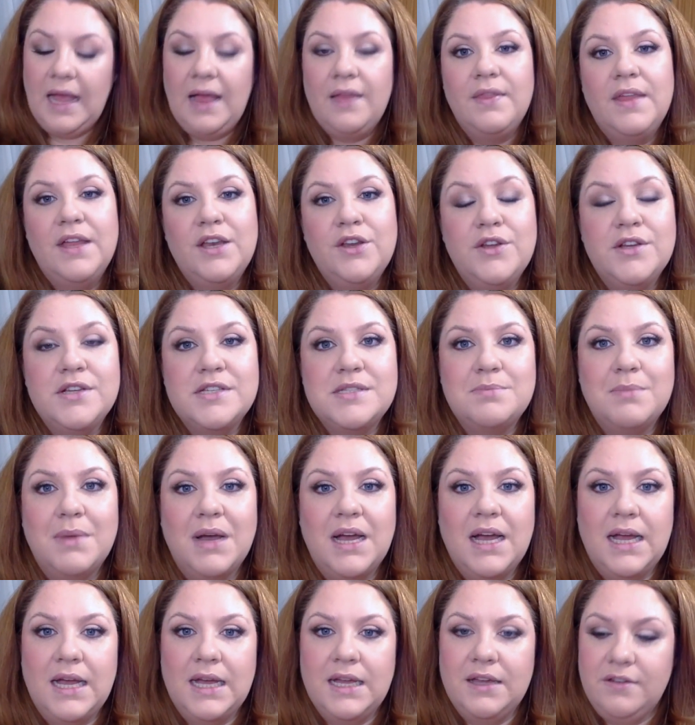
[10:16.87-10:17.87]
And then use
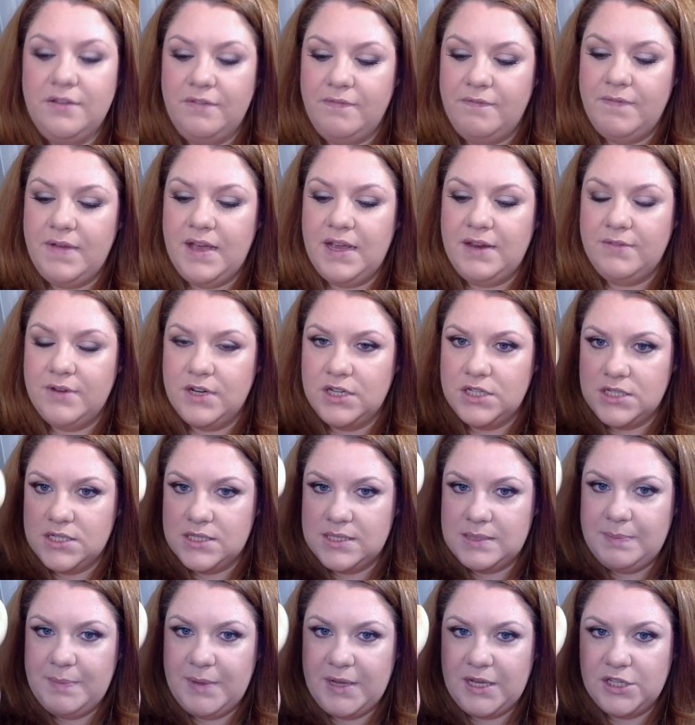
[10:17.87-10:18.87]
my favourite
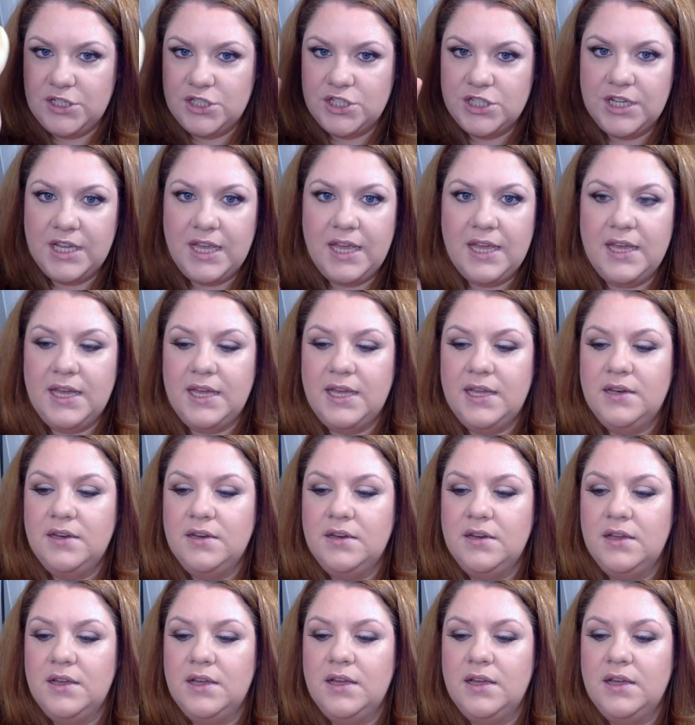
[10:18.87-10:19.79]
sponge again